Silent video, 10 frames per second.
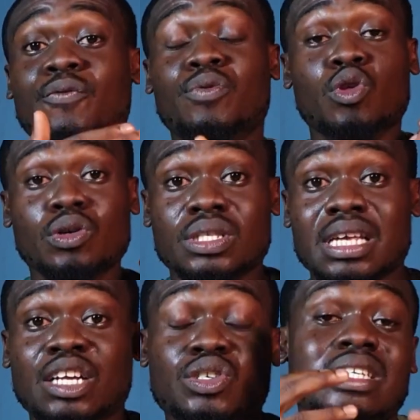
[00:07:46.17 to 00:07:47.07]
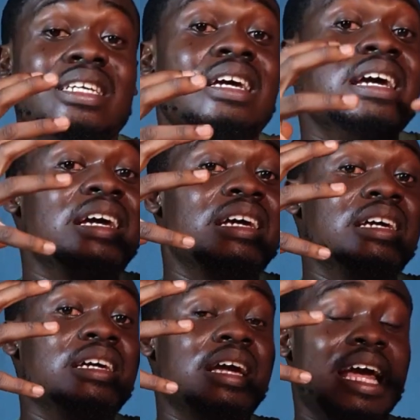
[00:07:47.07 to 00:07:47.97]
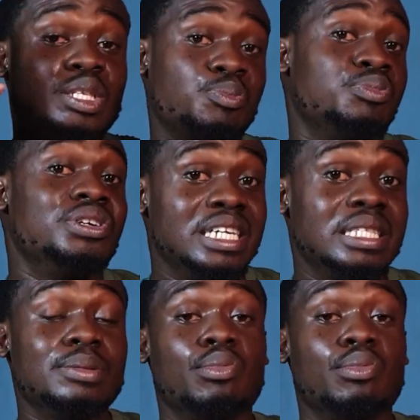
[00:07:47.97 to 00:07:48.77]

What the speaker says: not actually experienced it,